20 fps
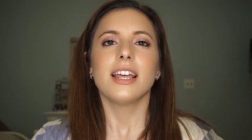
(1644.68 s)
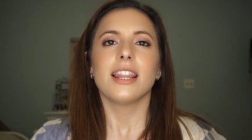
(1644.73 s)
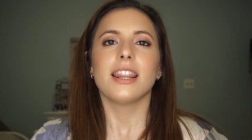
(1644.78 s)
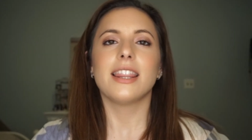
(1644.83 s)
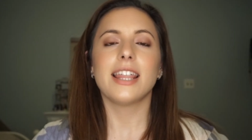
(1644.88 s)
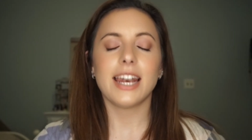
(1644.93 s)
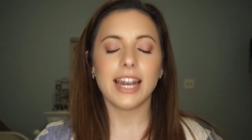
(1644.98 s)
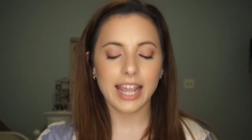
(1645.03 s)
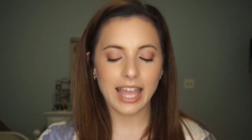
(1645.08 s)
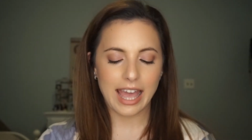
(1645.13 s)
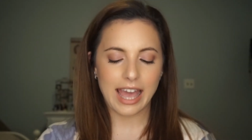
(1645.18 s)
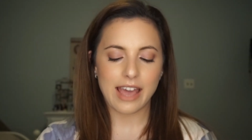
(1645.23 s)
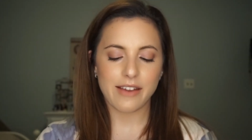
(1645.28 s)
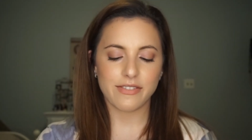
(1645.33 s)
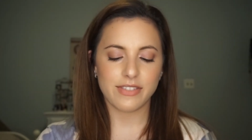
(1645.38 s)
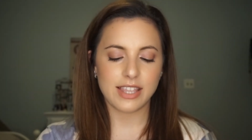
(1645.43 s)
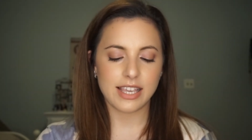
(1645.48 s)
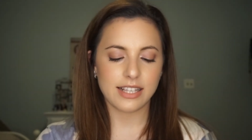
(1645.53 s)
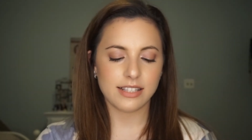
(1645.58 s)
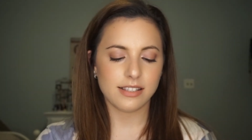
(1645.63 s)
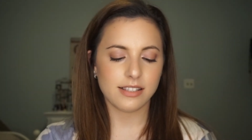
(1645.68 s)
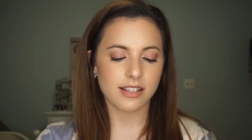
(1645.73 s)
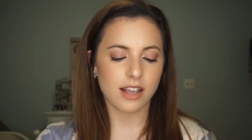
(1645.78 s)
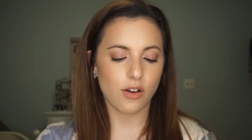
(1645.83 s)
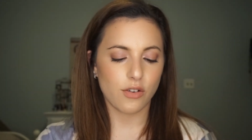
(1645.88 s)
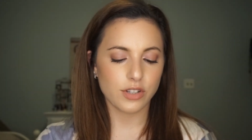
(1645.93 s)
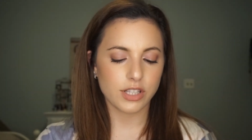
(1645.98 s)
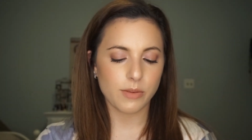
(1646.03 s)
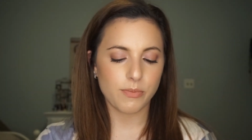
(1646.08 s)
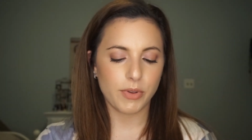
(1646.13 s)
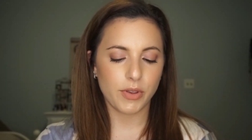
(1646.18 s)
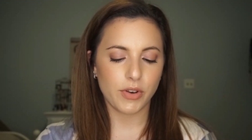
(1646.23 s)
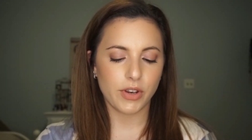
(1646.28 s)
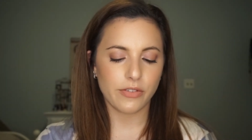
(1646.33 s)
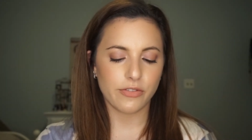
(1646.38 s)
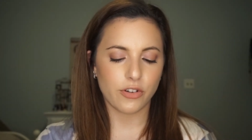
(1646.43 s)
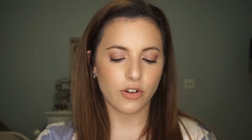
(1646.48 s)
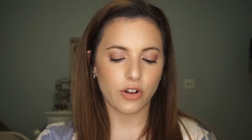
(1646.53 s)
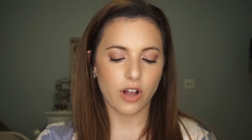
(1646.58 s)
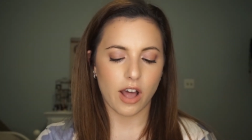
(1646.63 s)
Then I have this Ulta Beauty
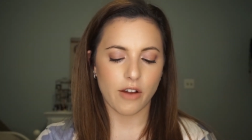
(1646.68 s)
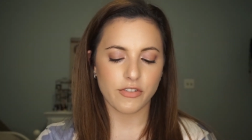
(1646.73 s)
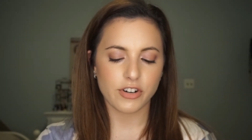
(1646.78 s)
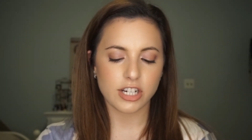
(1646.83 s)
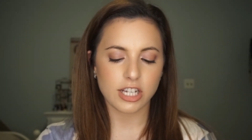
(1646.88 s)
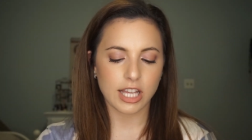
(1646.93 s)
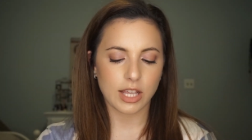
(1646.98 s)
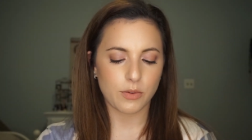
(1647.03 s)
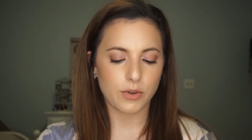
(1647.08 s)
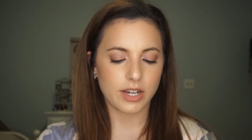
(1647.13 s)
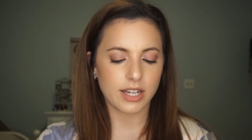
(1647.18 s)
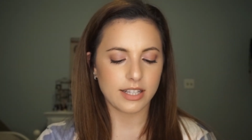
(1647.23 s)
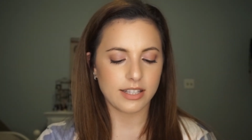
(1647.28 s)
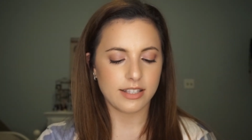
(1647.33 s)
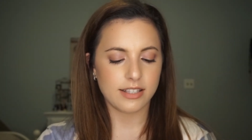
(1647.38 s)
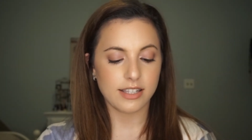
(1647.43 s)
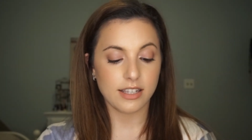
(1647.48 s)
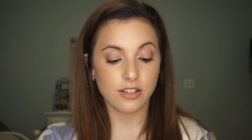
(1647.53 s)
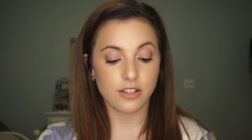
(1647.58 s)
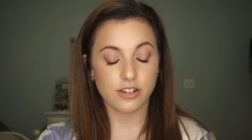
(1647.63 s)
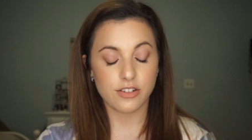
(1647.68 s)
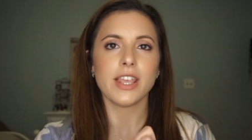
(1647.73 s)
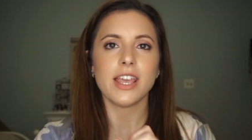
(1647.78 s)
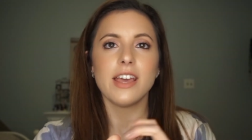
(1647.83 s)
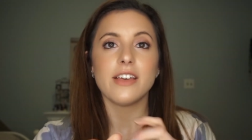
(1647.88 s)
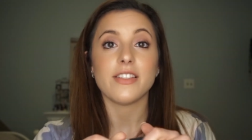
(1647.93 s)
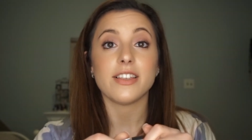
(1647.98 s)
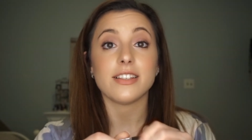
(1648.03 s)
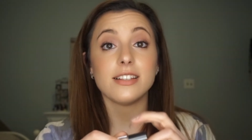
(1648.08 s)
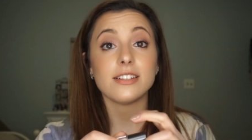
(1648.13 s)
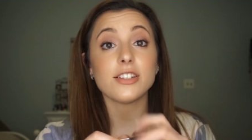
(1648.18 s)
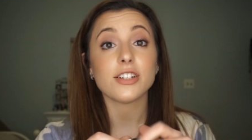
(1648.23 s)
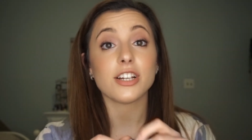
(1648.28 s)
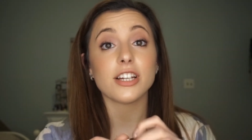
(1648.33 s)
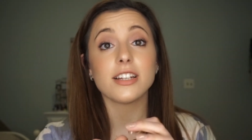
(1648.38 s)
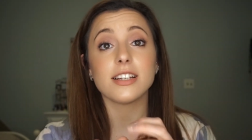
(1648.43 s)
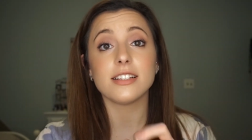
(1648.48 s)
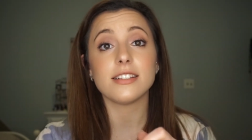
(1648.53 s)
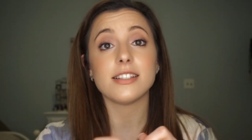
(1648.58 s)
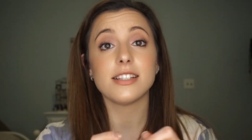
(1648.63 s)
Full Coverage Liquid Concealer. This is a
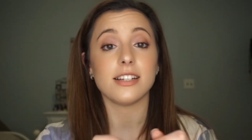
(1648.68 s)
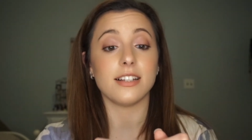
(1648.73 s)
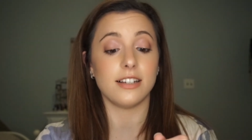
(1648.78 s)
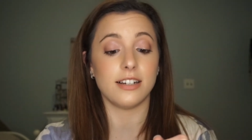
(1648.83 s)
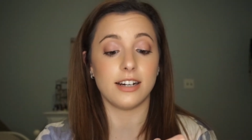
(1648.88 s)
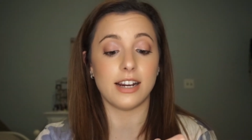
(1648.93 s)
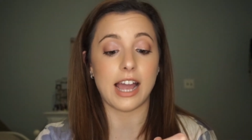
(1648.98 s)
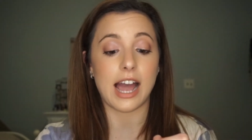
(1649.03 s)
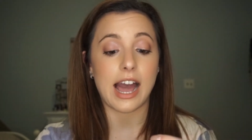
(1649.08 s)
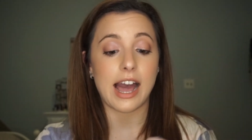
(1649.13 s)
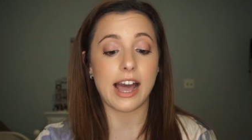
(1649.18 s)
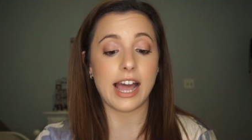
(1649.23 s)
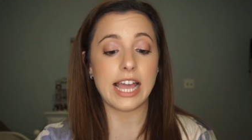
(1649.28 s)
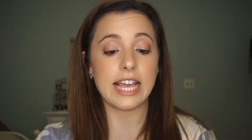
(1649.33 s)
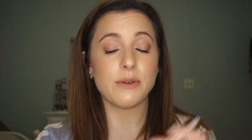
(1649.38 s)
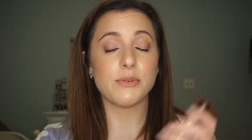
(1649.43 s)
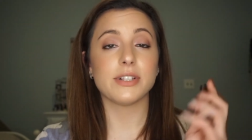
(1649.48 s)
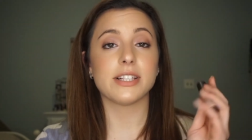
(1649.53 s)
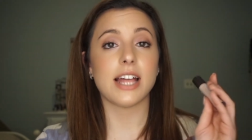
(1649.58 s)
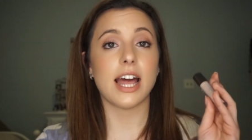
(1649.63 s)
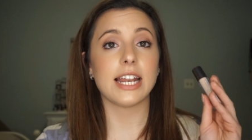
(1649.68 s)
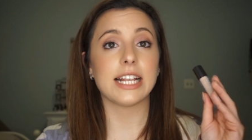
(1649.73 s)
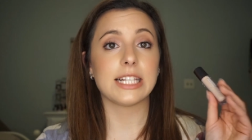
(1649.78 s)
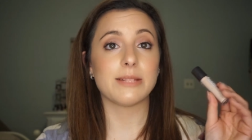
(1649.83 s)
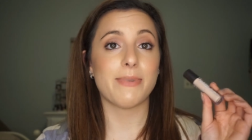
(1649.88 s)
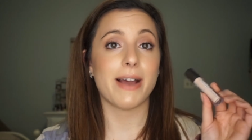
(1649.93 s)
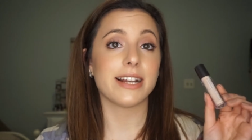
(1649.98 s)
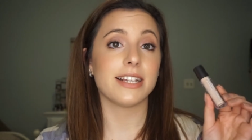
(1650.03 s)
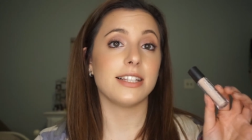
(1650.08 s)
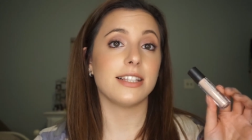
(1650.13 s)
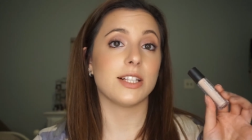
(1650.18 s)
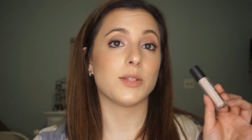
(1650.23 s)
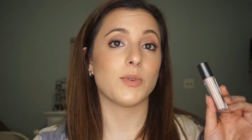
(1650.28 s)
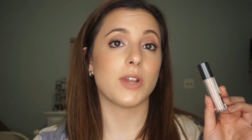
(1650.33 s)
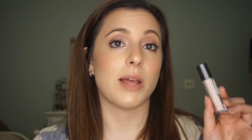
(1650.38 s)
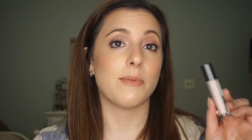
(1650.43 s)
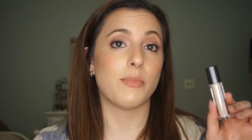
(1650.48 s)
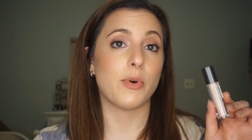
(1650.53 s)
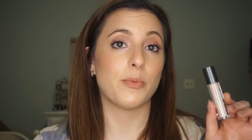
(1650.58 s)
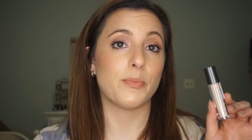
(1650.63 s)
good concealer. I was not expecting this
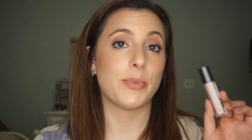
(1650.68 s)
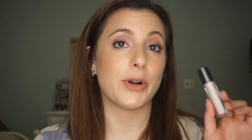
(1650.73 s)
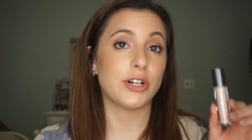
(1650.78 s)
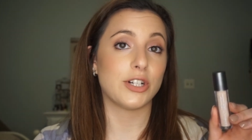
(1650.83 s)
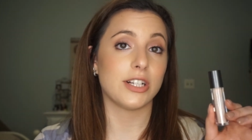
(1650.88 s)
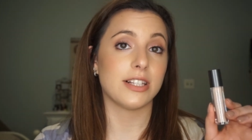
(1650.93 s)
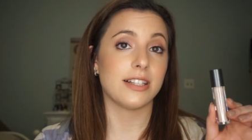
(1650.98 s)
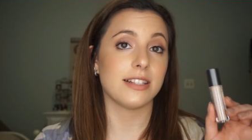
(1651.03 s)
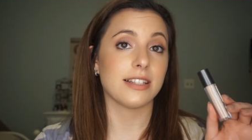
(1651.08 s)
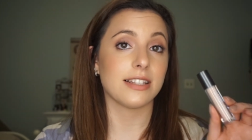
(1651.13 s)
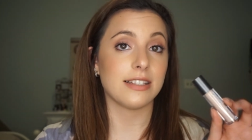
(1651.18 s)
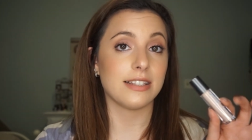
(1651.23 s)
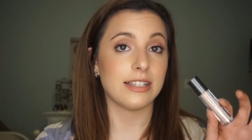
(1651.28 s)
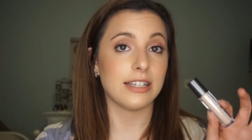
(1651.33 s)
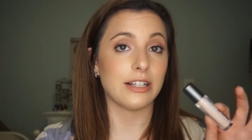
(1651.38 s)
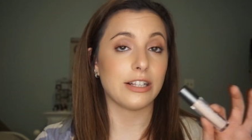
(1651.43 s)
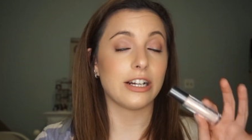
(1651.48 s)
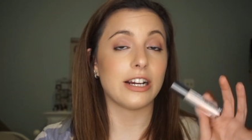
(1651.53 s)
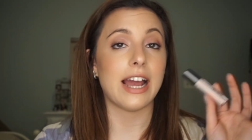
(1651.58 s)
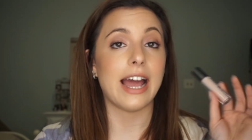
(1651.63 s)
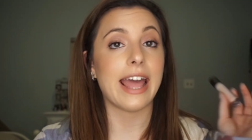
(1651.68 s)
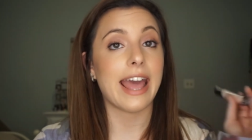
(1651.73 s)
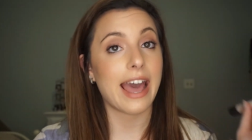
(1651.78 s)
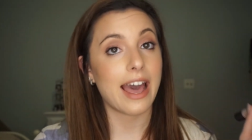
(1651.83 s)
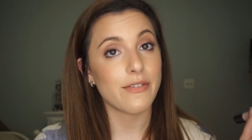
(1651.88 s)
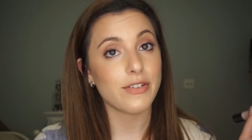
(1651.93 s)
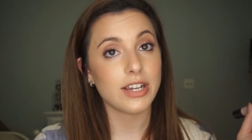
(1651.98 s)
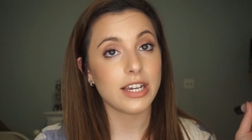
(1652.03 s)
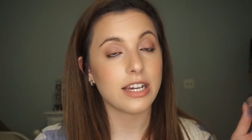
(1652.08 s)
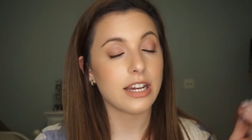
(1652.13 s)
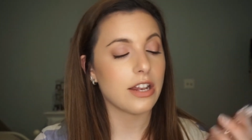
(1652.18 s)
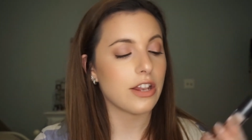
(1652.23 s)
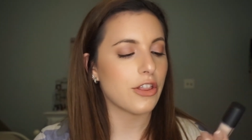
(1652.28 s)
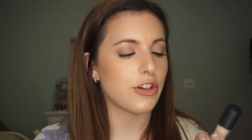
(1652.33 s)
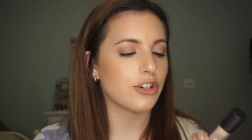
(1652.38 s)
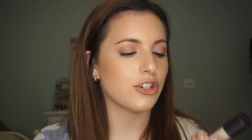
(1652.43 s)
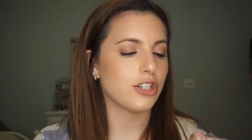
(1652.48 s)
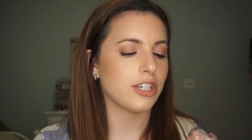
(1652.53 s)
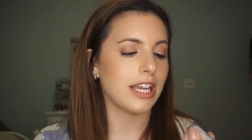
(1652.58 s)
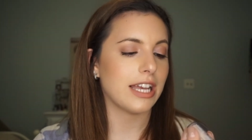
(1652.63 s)
when I purchased this concealer. I have it in
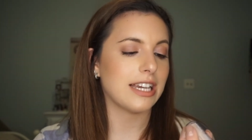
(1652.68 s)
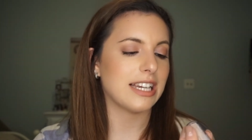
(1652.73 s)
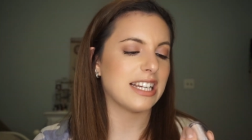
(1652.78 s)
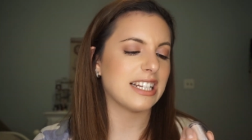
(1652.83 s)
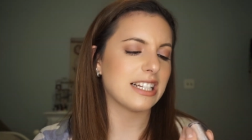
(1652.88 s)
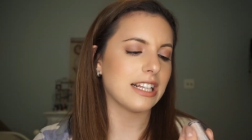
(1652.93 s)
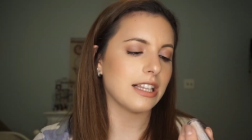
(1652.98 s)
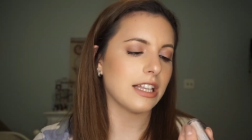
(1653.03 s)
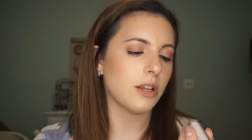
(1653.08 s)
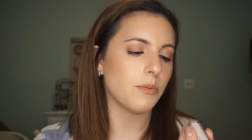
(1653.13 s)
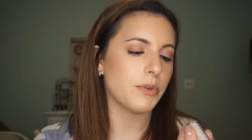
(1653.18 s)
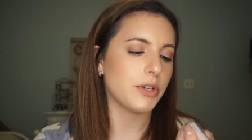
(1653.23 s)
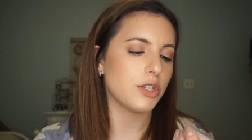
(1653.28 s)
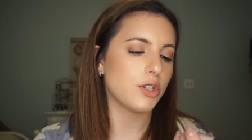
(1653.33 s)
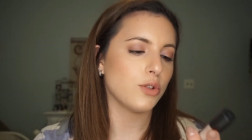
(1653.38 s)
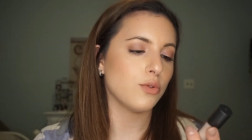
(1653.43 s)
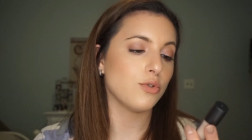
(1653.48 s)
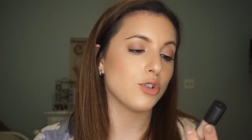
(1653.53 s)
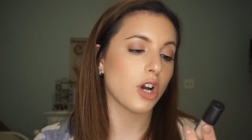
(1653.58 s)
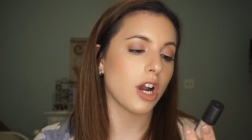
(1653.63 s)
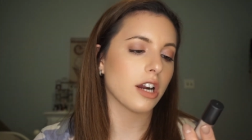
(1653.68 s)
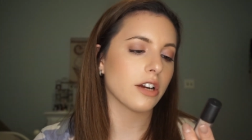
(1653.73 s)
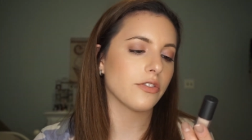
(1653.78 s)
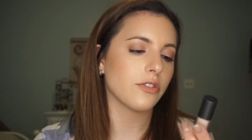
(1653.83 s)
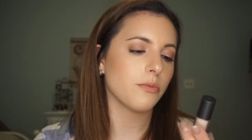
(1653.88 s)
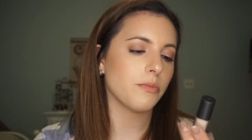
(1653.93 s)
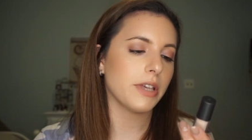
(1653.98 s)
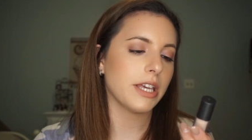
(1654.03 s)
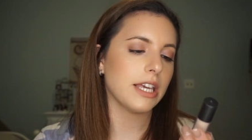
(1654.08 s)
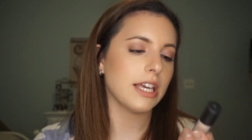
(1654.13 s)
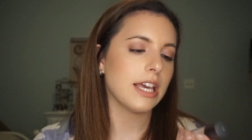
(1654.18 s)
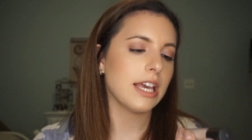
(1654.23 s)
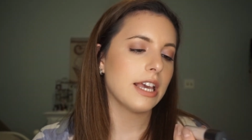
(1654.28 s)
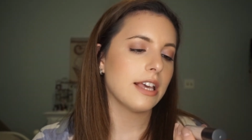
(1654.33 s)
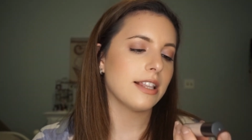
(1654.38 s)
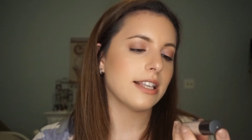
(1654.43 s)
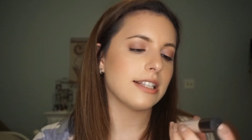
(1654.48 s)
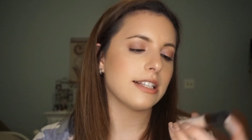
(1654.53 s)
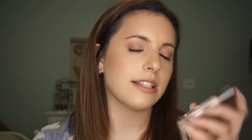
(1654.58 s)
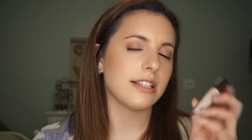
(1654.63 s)
another shade. It is a little bit too dark for me.
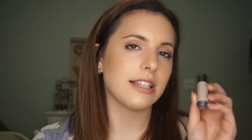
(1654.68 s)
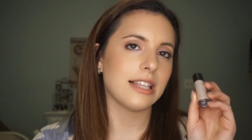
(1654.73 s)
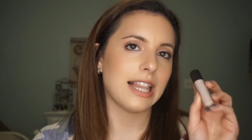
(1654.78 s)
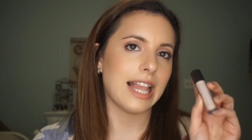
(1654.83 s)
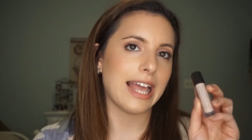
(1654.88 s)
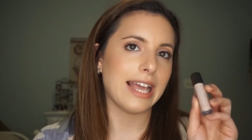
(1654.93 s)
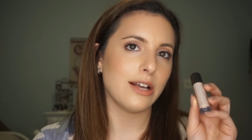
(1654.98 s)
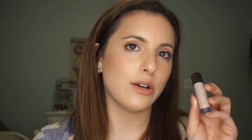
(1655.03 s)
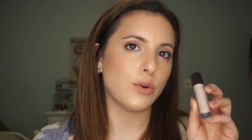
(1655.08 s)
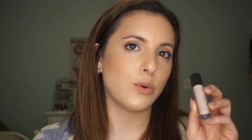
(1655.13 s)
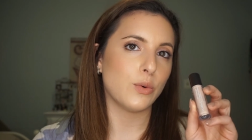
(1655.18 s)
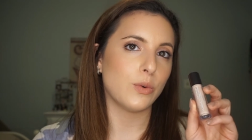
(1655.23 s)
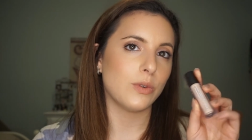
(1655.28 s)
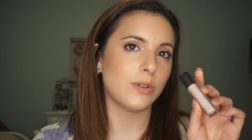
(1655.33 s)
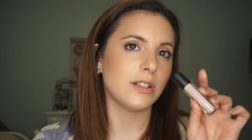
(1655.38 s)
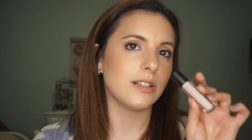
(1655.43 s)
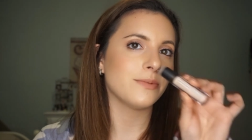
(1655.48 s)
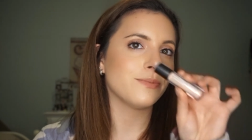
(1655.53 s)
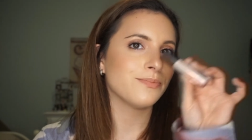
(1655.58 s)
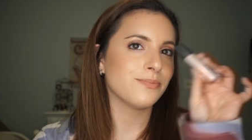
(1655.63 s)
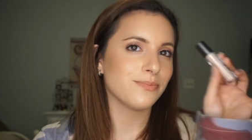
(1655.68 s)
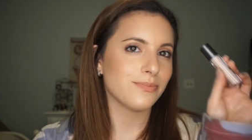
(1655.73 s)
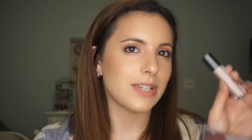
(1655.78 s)
This isn't light cool.